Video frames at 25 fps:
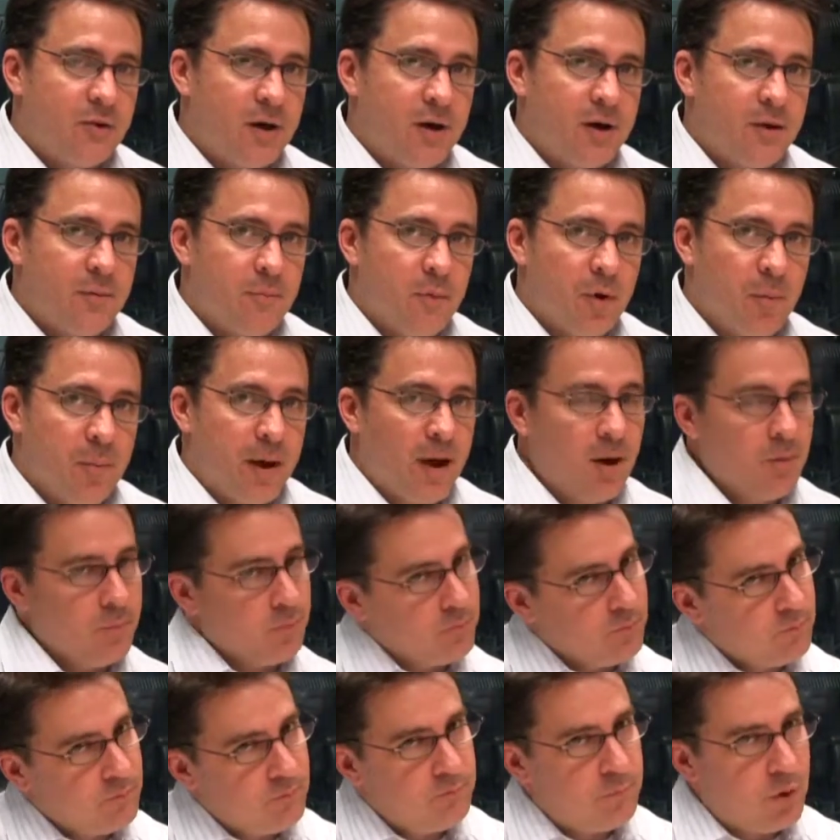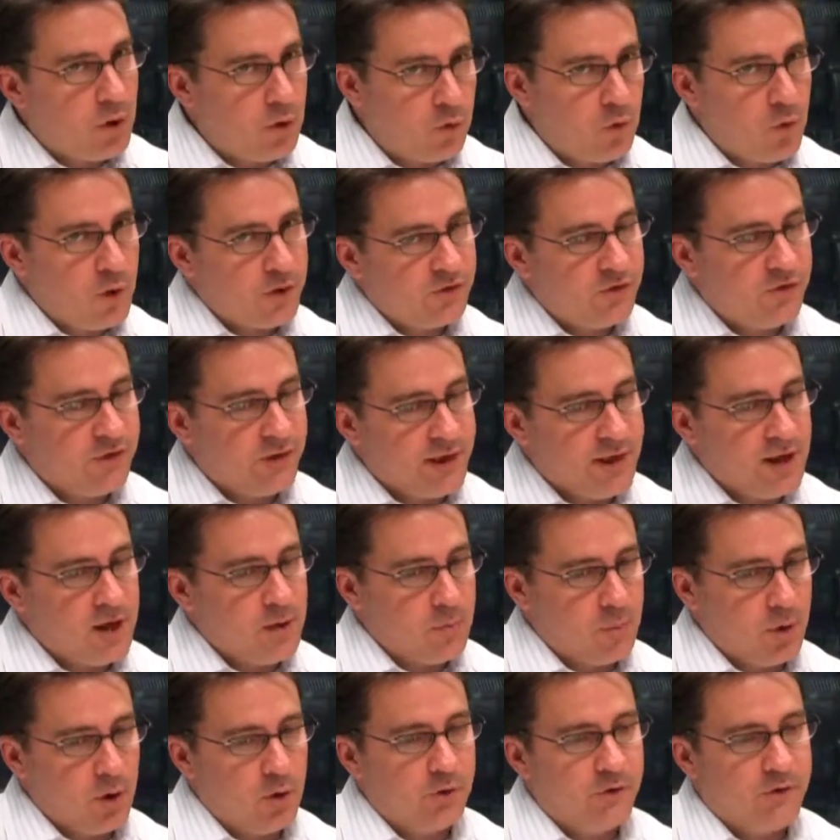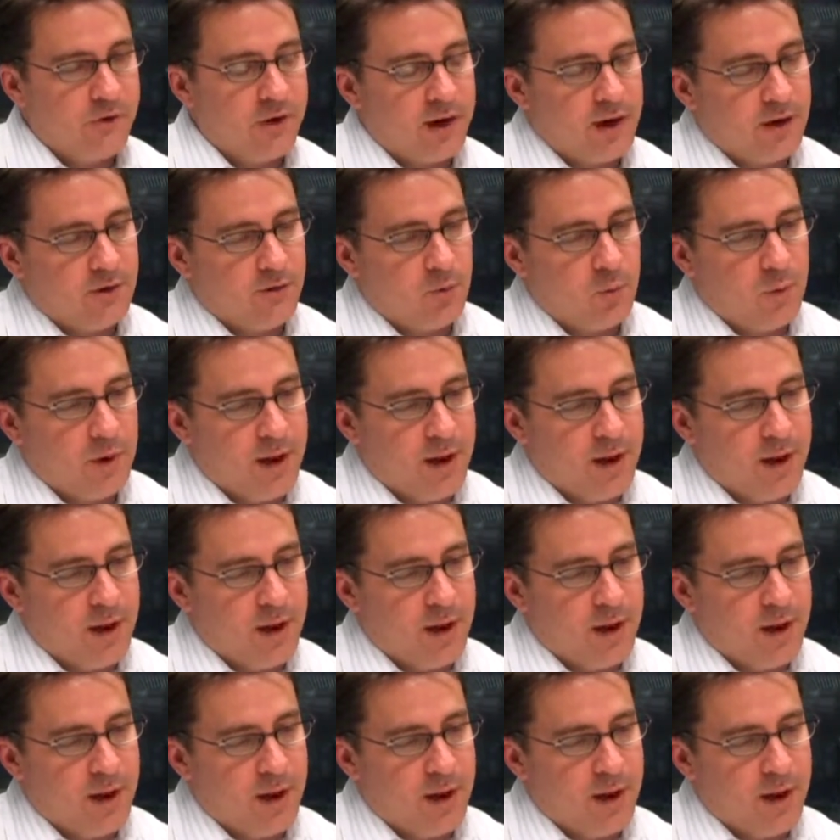about questions that get at both sides.